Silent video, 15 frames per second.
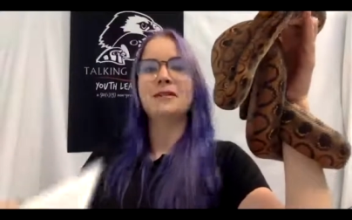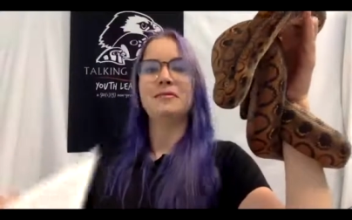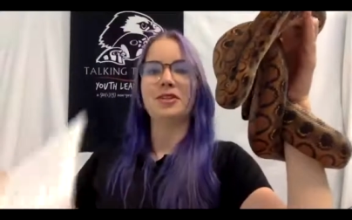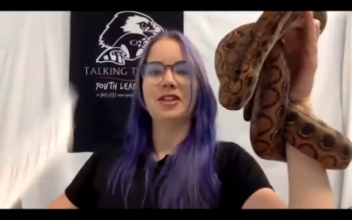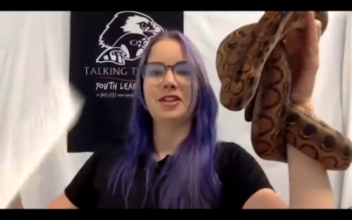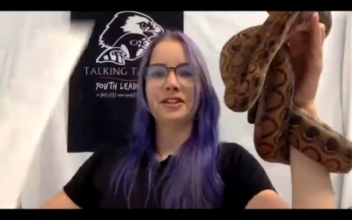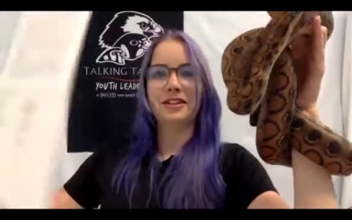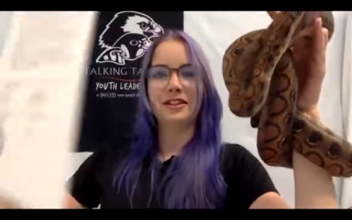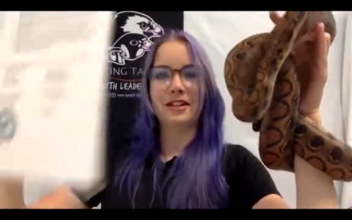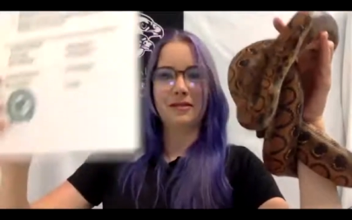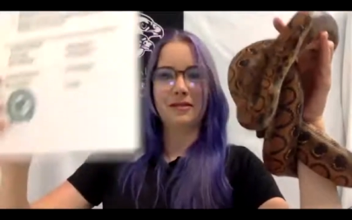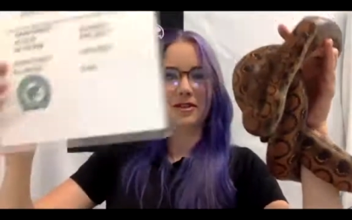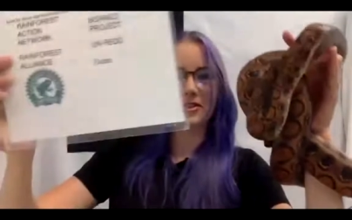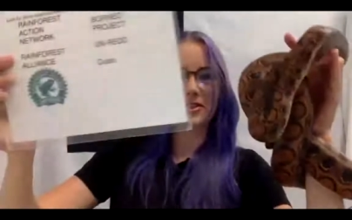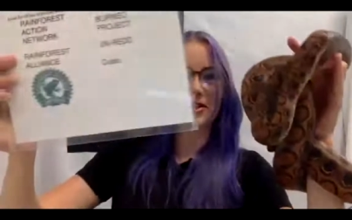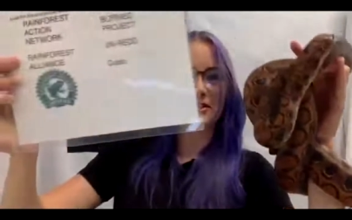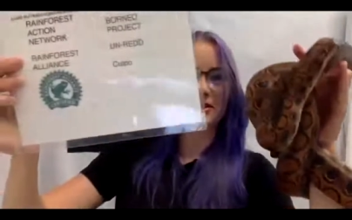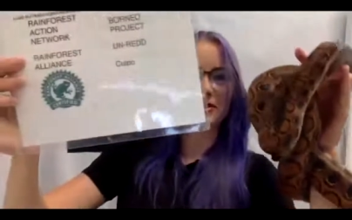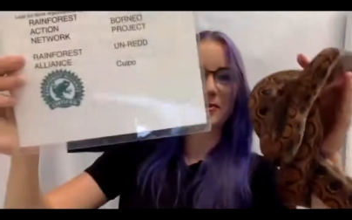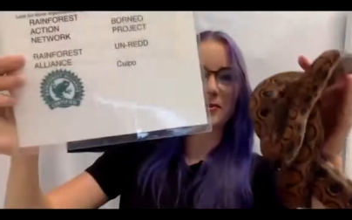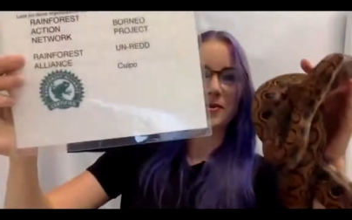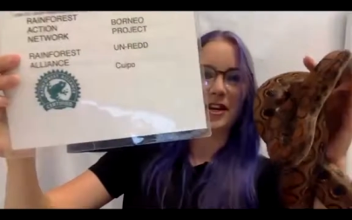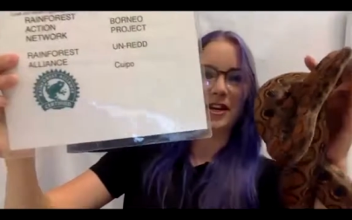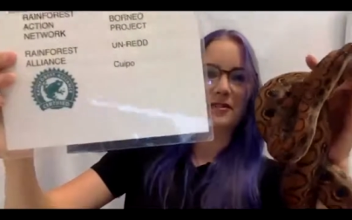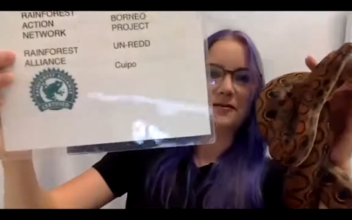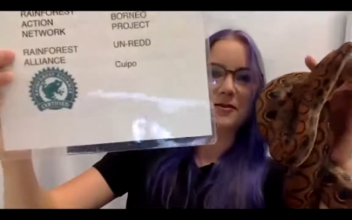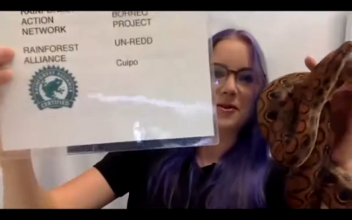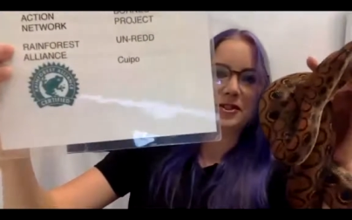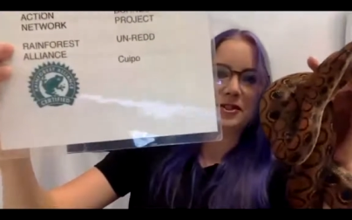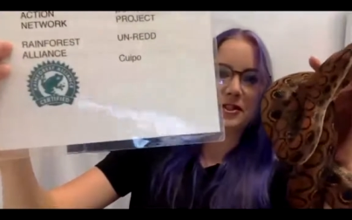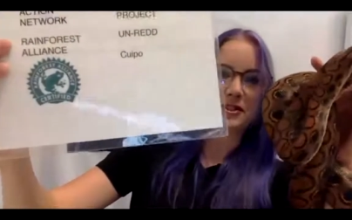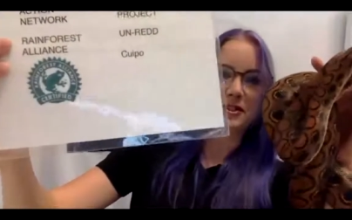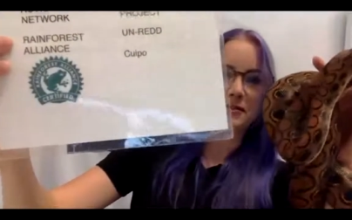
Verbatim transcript: But um, here's our little rainforest,